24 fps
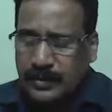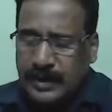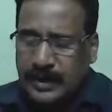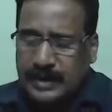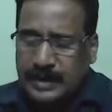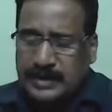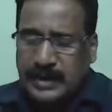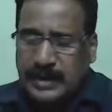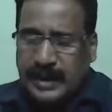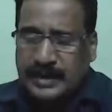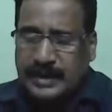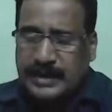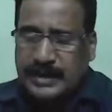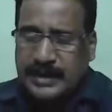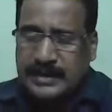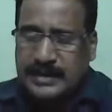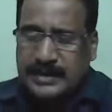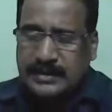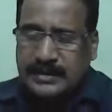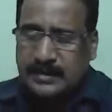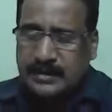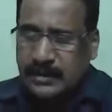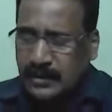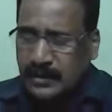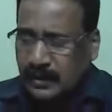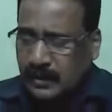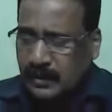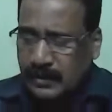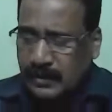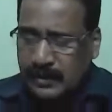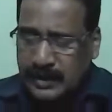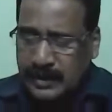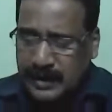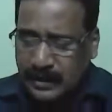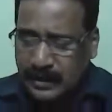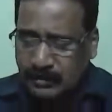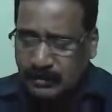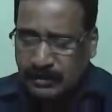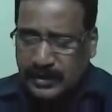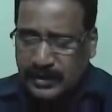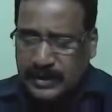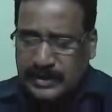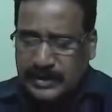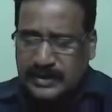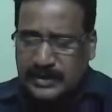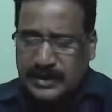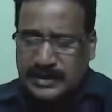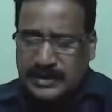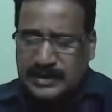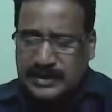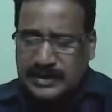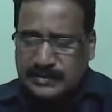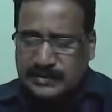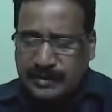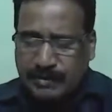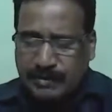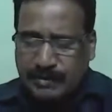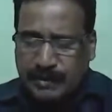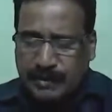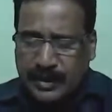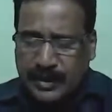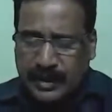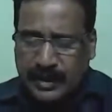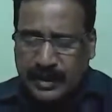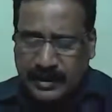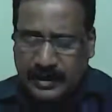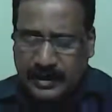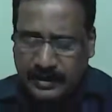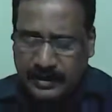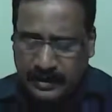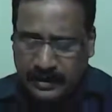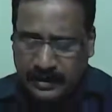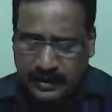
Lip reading: is like this. Again, we'll discuss this property.